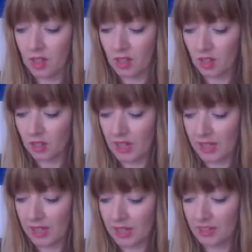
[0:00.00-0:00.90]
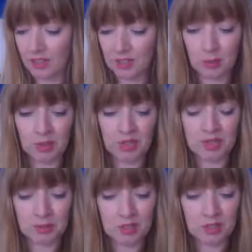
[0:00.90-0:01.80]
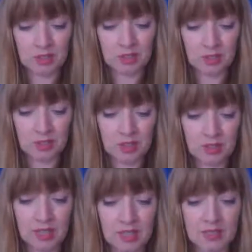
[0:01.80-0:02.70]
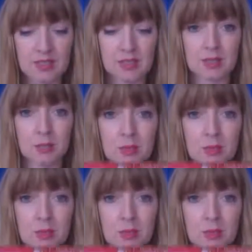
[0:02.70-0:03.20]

Okay, another product I'm going to show you is this one